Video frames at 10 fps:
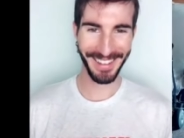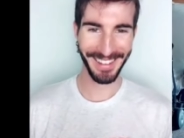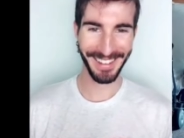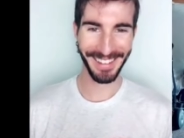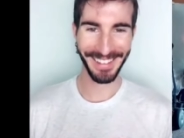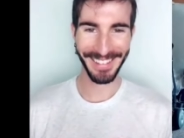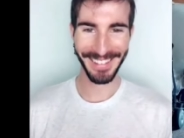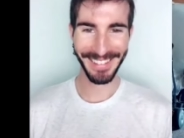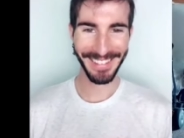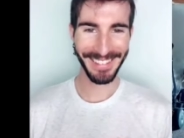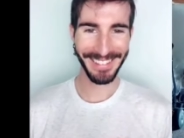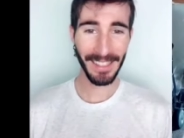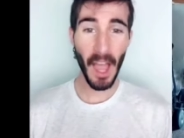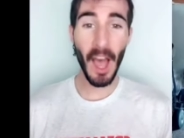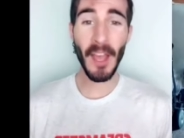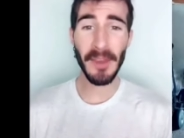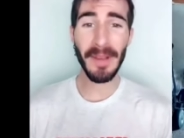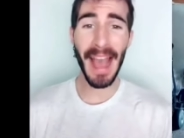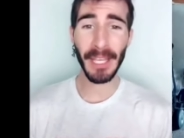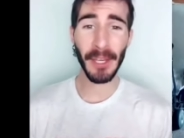yeah, yeah.
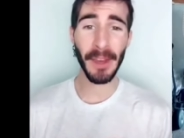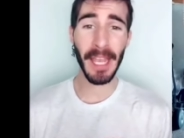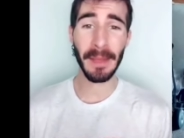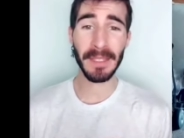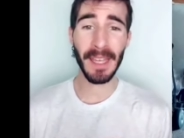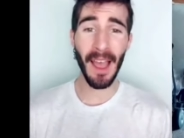Oh! trained.